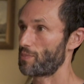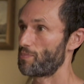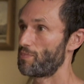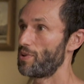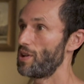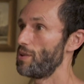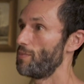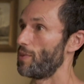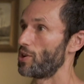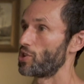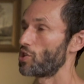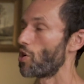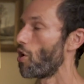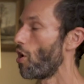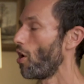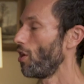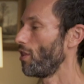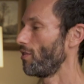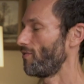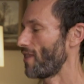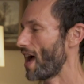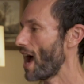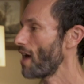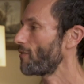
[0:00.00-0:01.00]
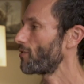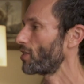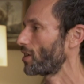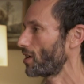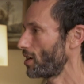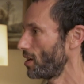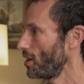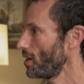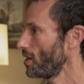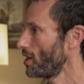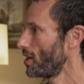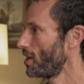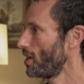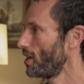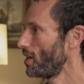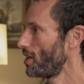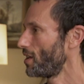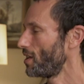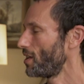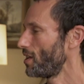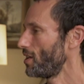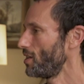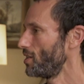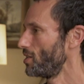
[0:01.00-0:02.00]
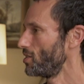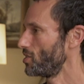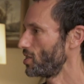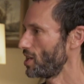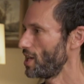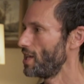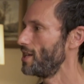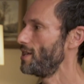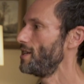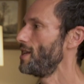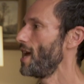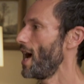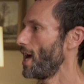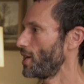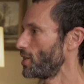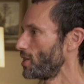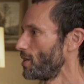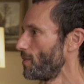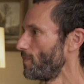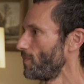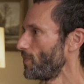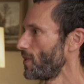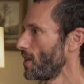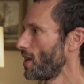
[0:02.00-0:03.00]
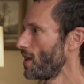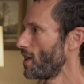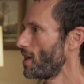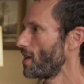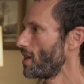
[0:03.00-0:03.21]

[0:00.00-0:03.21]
like pretty much all of Africa is in debt.